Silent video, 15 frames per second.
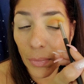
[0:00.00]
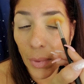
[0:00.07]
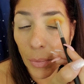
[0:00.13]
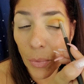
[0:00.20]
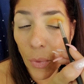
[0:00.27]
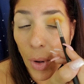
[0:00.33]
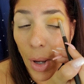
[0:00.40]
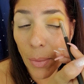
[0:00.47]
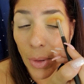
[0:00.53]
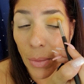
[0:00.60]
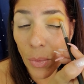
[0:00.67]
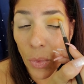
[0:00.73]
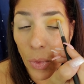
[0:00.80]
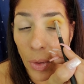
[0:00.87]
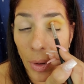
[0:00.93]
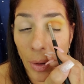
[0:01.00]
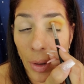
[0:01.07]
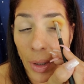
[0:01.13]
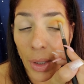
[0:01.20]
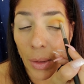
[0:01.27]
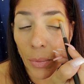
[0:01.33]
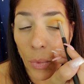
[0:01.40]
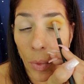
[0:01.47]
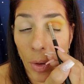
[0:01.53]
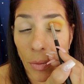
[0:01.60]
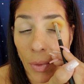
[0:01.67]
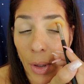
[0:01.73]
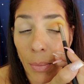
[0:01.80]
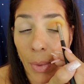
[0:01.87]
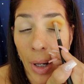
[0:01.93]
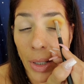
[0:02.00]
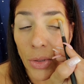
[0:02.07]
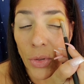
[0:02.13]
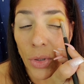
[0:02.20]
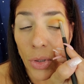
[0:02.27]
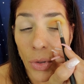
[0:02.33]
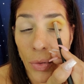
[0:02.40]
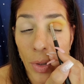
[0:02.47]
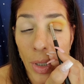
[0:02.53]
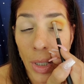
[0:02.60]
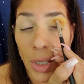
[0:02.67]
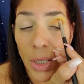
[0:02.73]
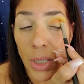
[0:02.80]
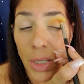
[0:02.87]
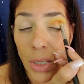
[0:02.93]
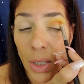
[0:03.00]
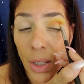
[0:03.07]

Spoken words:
I'm grabbing more and I'm going right back to the crease.